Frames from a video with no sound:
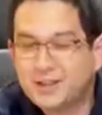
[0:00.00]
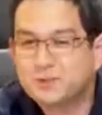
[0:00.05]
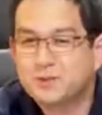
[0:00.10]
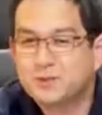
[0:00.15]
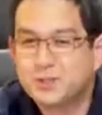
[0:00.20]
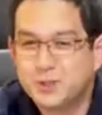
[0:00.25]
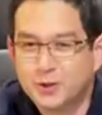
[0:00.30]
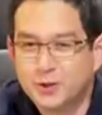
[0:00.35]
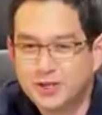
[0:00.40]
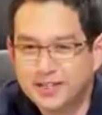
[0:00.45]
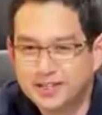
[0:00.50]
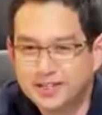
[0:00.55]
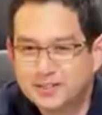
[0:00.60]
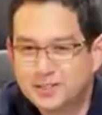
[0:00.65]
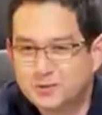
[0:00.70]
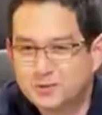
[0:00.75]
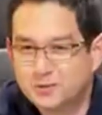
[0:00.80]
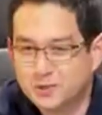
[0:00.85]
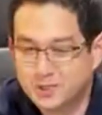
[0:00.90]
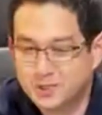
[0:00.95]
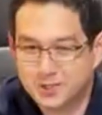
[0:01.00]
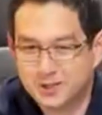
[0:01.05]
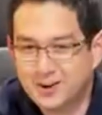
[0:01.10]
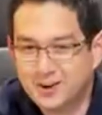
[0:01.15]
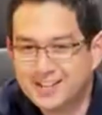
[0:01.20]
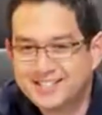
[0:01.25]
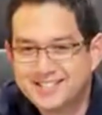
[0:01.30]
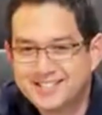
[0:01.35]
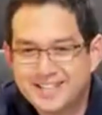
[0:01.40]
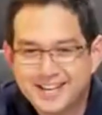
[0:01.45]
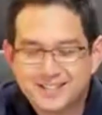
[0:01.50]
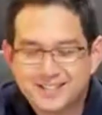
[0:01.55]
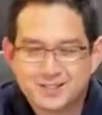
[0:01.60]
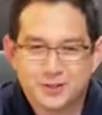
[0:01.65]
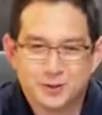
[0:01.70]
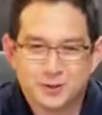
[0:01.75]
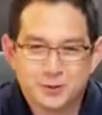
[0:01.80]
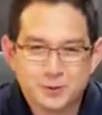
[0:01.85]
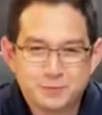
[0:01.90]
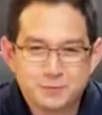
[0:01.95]
thanks for joining us for tonight's
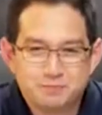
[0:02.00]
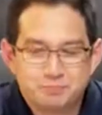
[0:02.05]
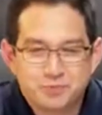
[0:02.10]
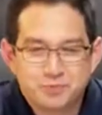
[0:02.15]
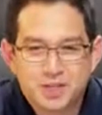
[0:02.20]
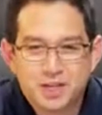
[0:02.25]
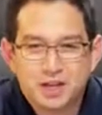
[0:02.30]
Tech Talk.